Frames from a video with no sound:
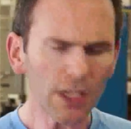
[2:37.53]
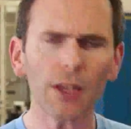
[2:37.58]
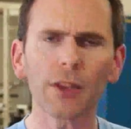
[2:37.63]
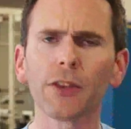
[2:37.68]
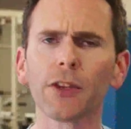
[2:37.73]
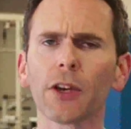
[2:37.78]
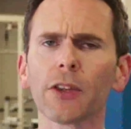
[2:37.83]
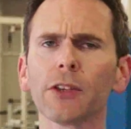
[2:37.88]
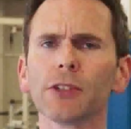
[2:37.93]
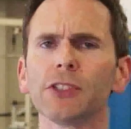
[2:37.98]

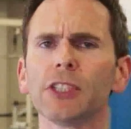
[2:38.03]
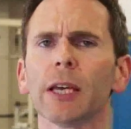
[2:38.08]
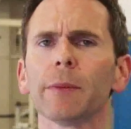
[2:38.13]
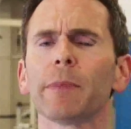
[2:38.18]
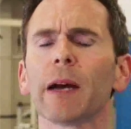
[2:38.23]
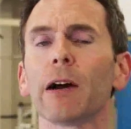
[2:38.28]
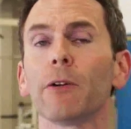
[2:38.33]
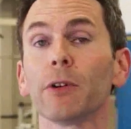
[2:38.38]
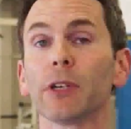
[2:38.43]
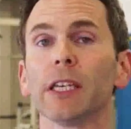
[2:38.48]
The other tip
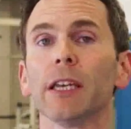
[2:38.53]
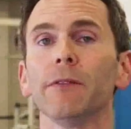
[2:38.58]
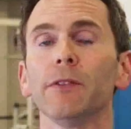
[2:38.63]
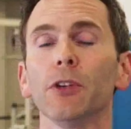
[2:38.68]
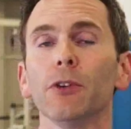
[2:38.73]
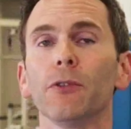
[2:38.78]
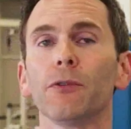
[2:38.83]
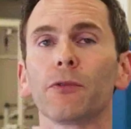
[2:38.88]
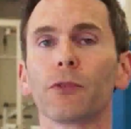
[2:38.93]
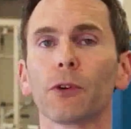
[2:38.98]
I will give
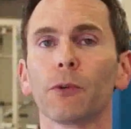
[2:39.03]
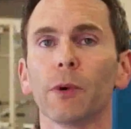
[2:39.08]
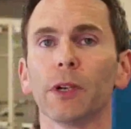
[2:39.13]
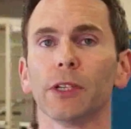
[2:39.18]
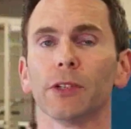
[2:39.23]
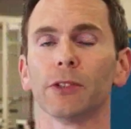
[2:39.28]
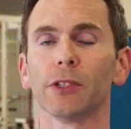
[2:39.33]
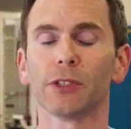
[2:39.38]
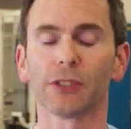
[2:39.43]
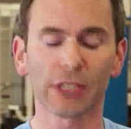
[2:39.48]
you for when
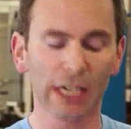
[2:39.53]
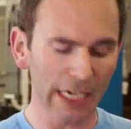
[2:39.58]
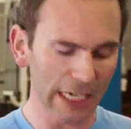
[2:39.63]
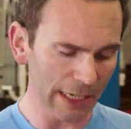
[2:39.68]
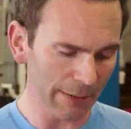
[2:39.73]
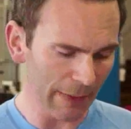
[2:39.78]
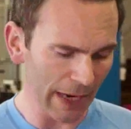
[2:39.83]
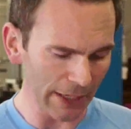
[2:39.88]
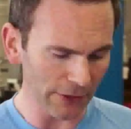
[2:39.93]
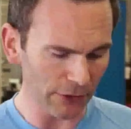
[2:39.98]
you're designing
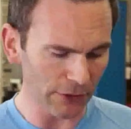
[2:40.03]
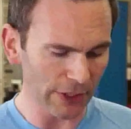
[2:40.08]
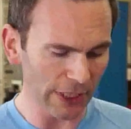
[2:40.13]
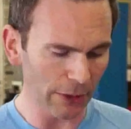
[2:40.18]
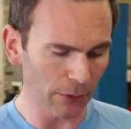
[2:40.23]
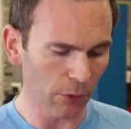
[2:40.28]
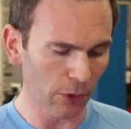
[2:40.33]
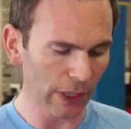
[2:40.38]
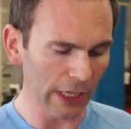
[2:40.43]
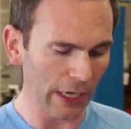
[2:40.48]
a Max OT
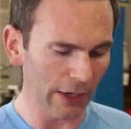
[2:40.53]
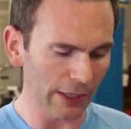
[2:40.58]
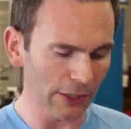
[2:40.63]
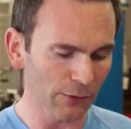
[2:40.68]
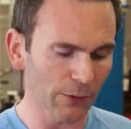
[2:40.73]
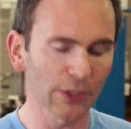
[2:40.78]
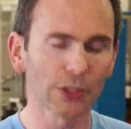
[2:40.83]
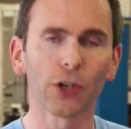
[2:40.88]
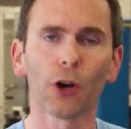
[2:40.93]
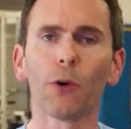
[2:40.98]
workout
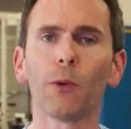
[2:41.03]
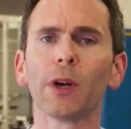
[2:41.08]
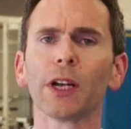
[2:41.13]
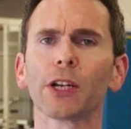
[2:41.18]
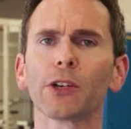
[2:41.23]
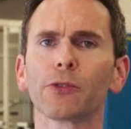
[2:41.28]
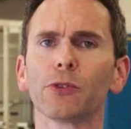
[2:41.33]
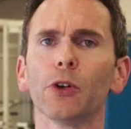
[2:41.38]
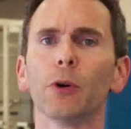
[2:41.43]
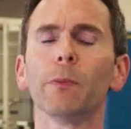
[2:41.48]
is we don't want to
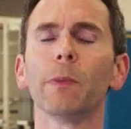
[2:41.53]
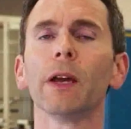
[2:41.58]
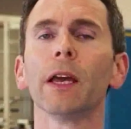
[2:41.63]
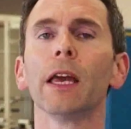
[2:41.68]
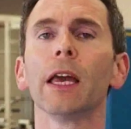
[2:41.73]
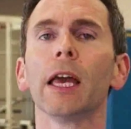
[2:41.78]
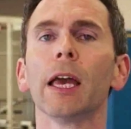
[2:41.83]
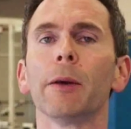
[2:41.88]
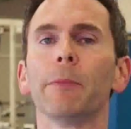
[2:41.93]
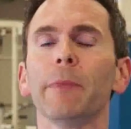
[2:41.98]
group
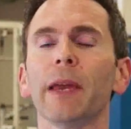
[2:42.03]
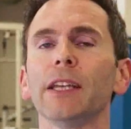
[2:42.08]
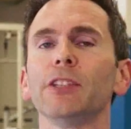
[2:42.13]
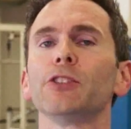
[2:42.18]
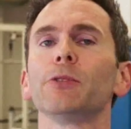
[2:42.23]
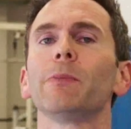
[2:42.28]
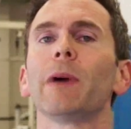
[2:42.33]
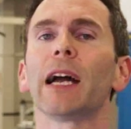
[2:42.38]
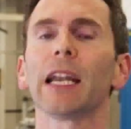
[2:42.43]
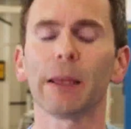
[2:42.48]

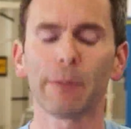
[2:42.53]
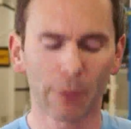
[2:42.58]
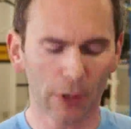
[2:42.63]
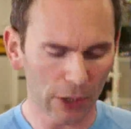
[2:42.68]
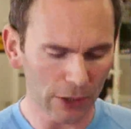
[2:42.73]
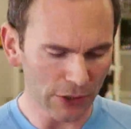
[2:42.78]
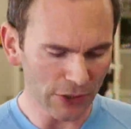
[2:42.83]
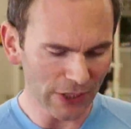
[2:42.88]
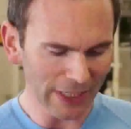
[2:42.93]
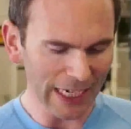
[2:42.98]
major body
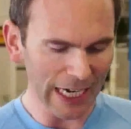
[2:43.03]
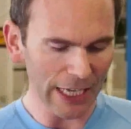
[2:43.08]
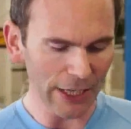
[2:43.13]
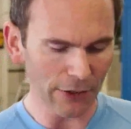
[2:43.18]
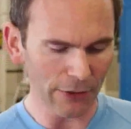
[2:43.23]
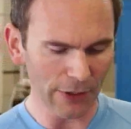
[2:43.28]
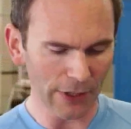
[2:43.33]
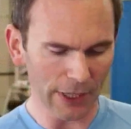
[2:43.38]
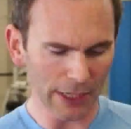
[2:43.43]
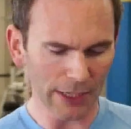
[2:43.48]
parts
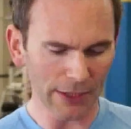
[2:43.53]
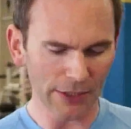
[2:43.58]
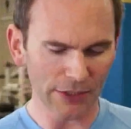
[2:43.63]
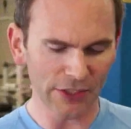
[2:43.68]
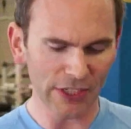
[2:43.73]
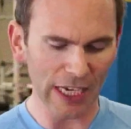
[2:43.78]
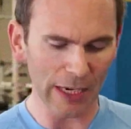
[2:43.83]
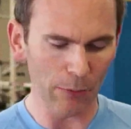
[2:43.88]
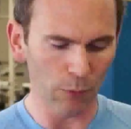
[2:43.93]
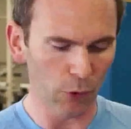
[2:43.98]
together in the
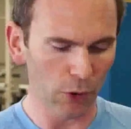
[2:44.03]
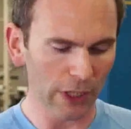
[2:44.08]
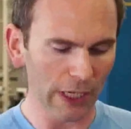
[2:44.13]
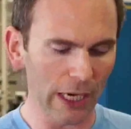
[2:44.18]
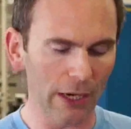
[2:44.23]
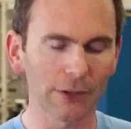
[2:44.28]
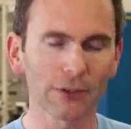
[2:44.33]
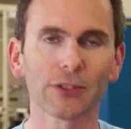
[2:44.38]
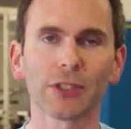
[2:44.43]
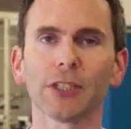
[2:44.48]
same
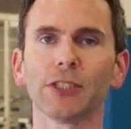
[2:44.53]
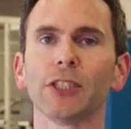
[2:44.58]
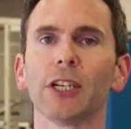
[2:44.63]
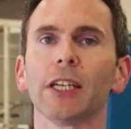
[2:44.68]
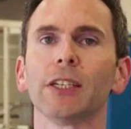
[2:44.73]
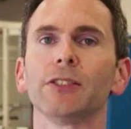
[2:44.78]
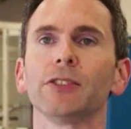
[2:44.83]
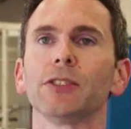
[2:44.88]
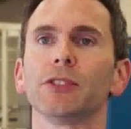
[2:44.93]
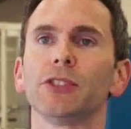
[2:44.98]
workout, such
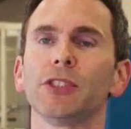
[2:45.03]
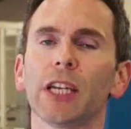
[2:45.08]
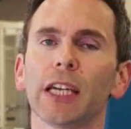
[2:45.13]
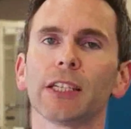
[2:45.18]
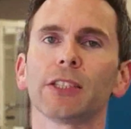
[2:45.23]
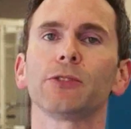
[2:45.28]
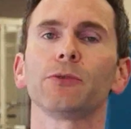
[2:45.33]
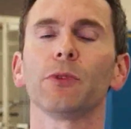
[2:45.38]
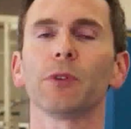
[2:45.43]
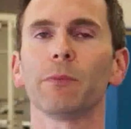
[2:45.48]
as
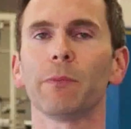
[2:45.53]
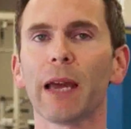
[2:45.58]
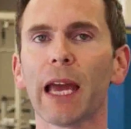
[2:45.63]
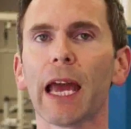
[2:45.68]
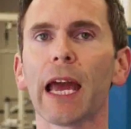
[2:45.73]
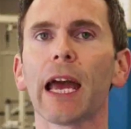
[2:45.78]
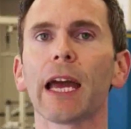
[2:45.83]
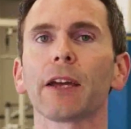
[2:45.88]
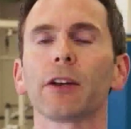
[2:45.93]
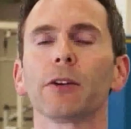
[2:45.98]
chest with
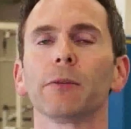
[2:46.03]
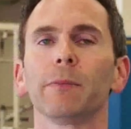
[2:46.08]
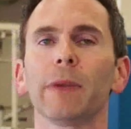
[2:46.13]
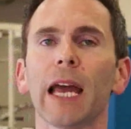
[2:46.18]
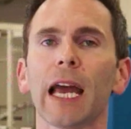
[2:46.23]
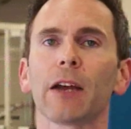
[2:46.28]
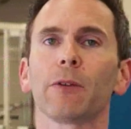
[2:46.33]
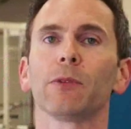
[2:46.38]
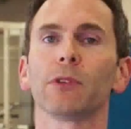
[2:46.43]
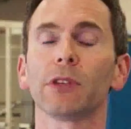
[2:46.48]
back or
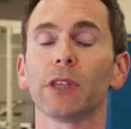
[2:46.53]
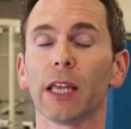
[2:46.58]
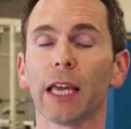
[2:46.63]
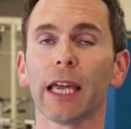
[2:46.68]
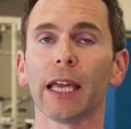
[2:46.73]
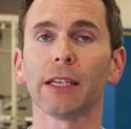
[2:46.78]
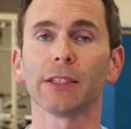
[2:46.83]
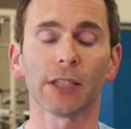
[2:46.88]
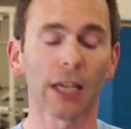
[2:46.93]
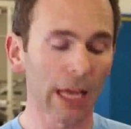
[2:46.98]
back with
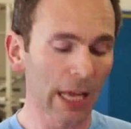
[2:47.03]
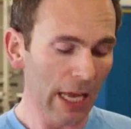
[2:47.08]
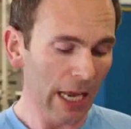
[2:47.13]
legs.